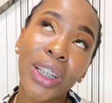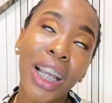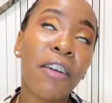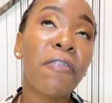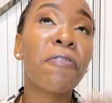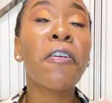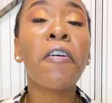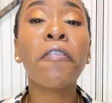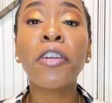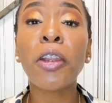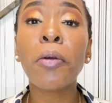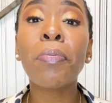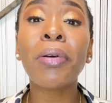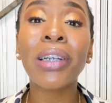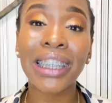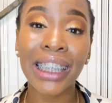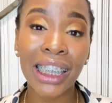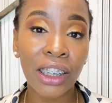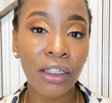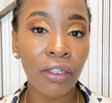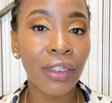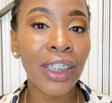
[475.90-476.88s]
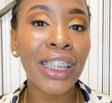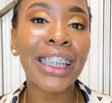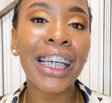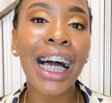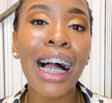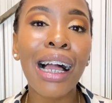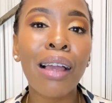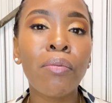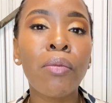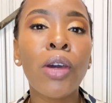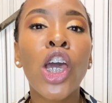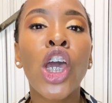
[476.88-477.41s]
50% of the
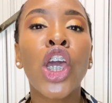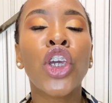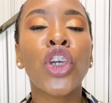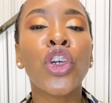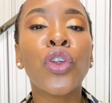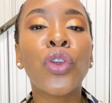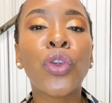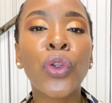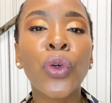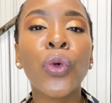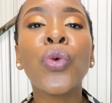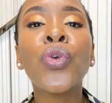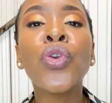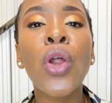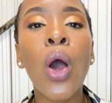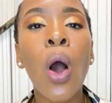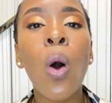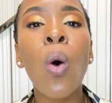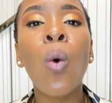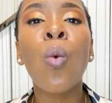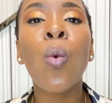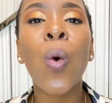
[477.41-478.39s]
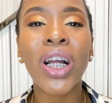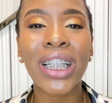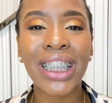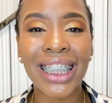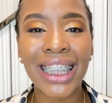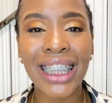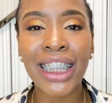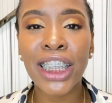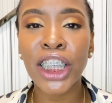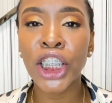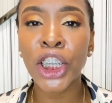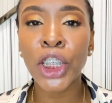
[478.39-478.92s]
time, you do know what
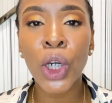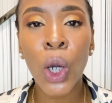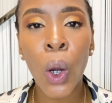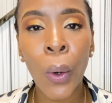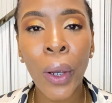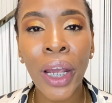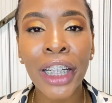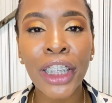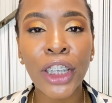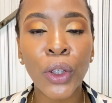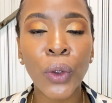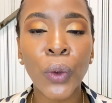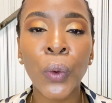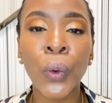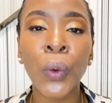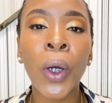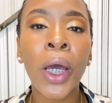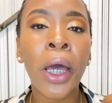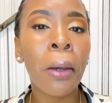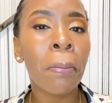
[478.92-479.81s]
city you're going to,